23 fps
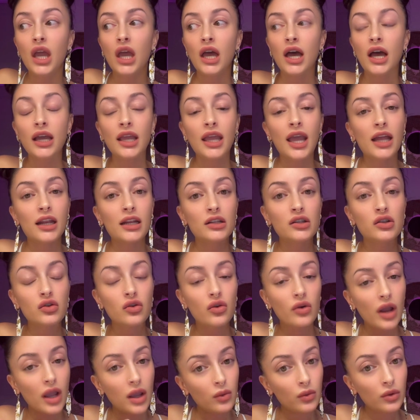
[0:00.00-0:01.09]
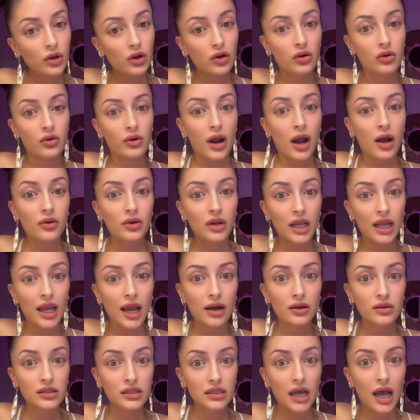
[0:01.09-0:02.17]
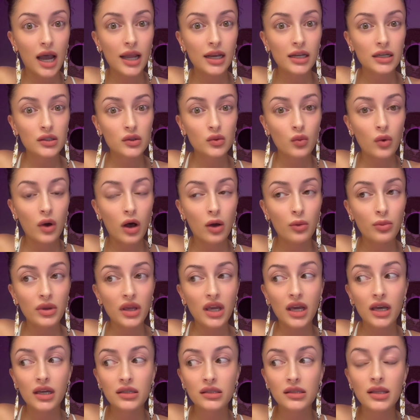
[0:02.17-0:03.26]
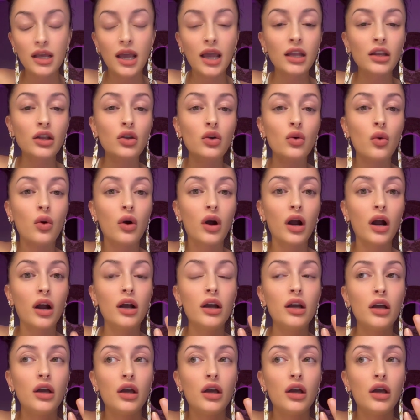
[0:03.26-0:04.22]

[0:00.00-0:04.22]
again, it's great when you're grounding outside as well, because then your